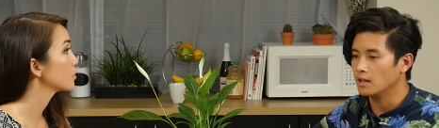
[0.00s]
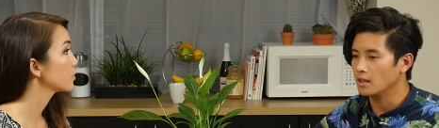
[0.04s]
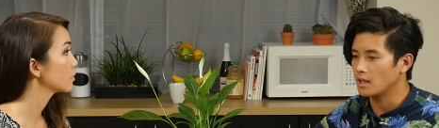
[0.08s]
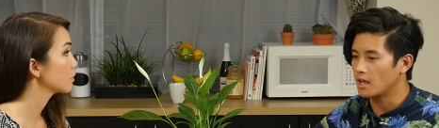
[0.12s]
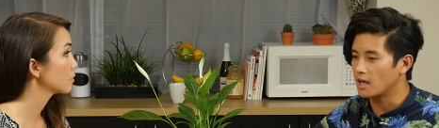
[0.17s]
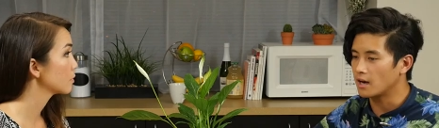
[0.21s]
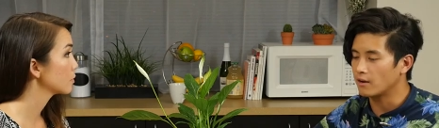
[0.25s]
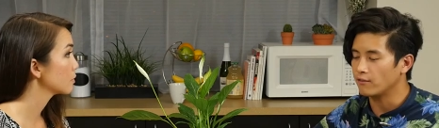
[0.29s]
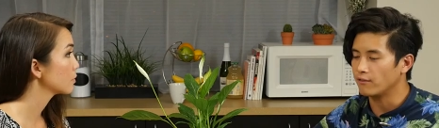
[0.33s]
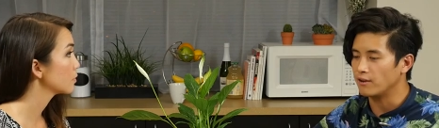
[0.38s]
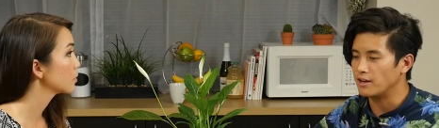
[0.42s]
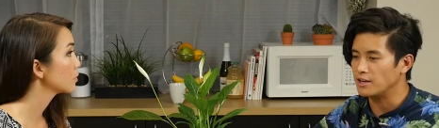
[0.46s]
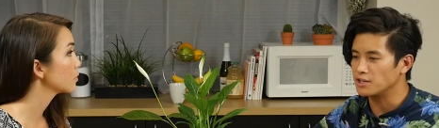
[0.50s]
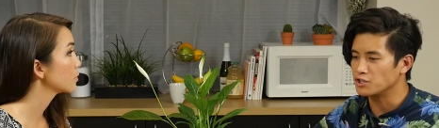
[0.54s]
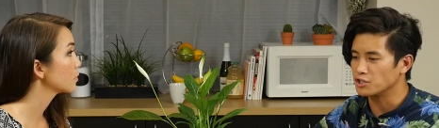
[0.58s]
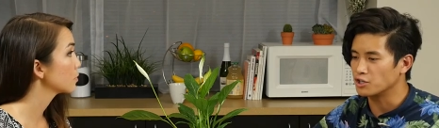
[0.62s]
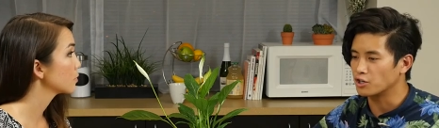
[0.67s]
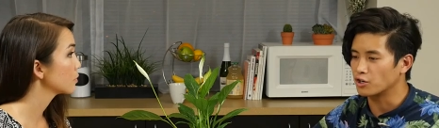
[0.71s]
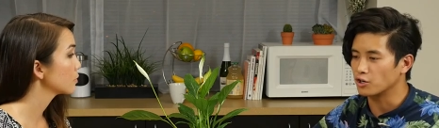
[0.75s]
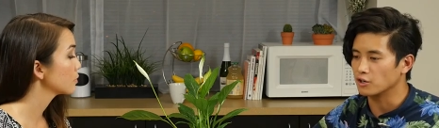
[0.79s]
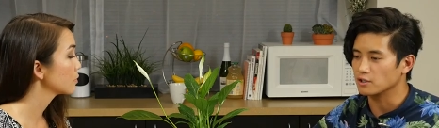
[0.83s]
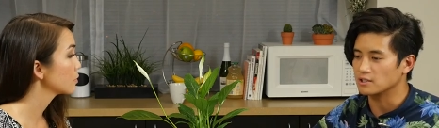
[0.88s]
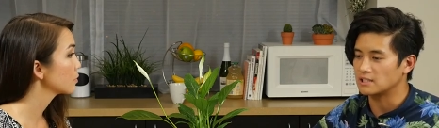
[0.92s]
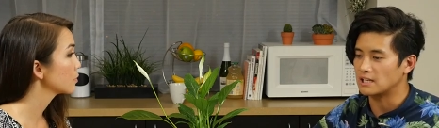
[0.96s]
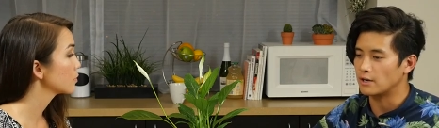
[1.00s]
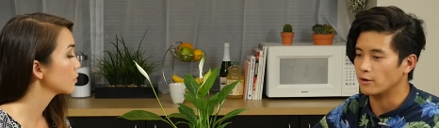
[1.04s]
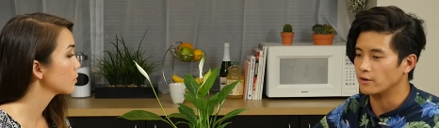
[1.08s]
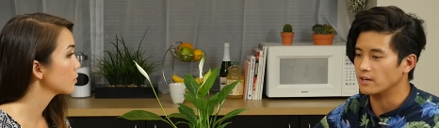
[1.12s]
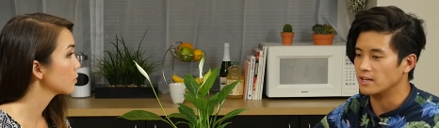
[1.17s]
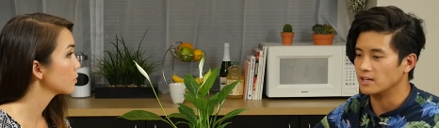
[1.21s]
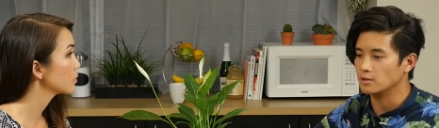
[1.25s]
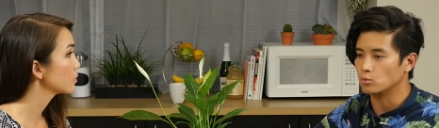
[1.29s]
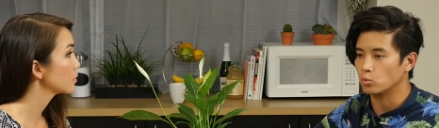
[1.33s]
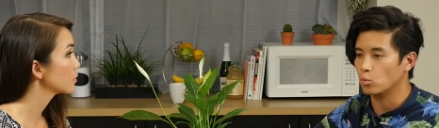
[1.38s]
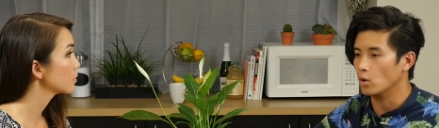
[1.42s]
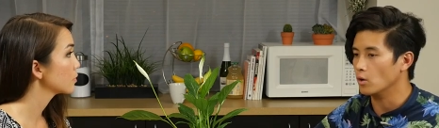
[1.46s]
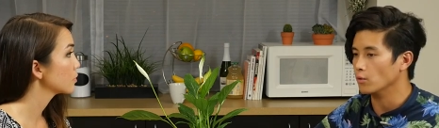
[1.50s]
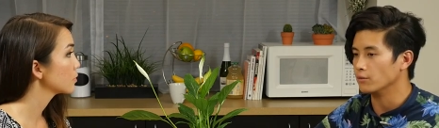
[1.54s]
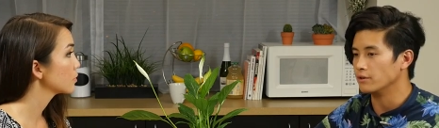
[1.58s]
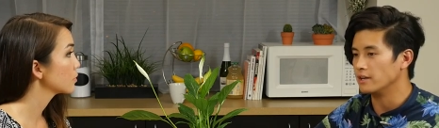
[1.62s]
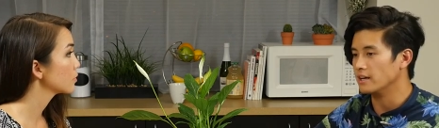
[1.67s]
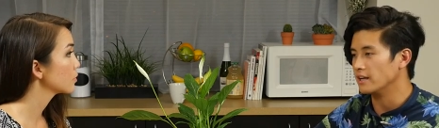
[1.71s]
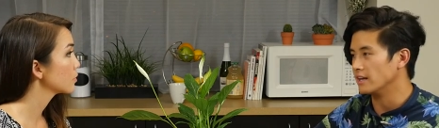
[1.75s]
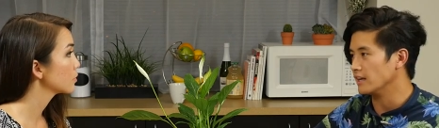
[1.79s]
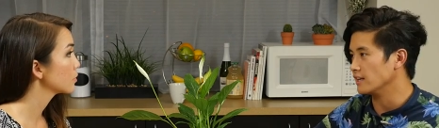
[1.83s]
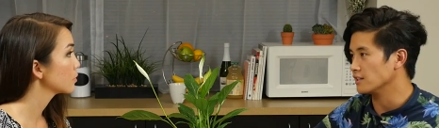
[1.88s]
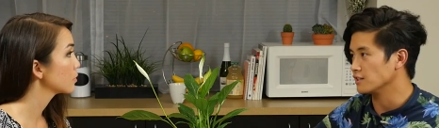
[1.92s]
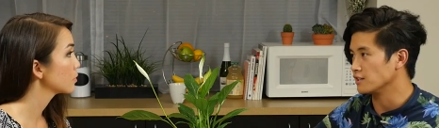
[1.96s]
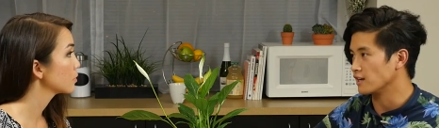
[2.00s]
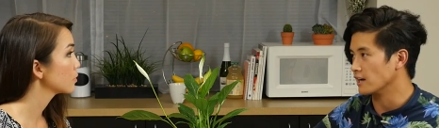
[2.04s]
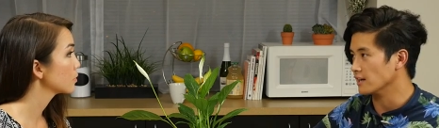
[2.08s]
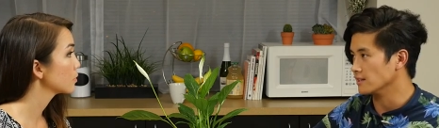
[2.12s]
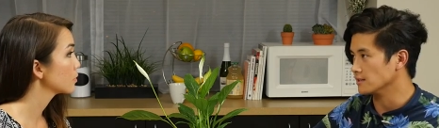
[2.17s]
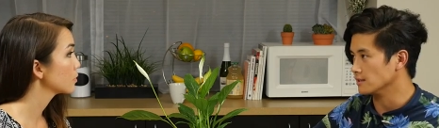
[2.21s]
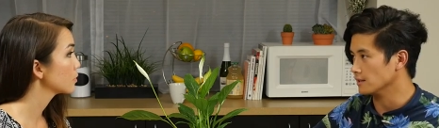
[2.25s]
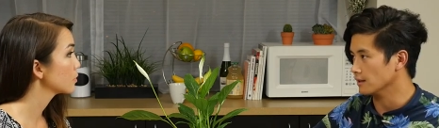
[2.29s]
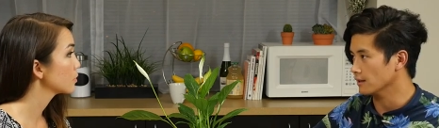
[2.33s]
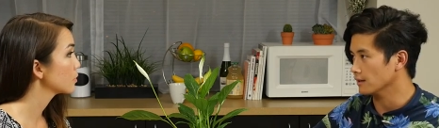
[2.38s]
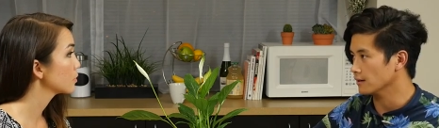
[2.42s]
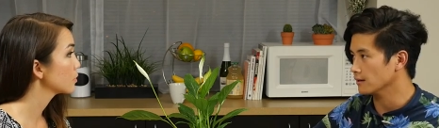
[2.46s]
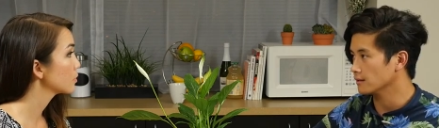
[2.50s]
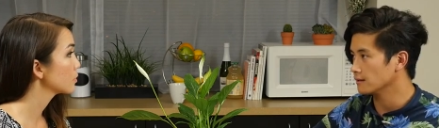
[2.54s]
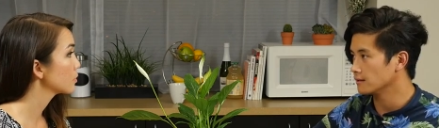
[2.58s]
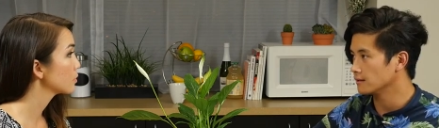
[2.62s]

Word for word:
Speaker 1: a lot of Asian girls nowadays won't date Asian guys either.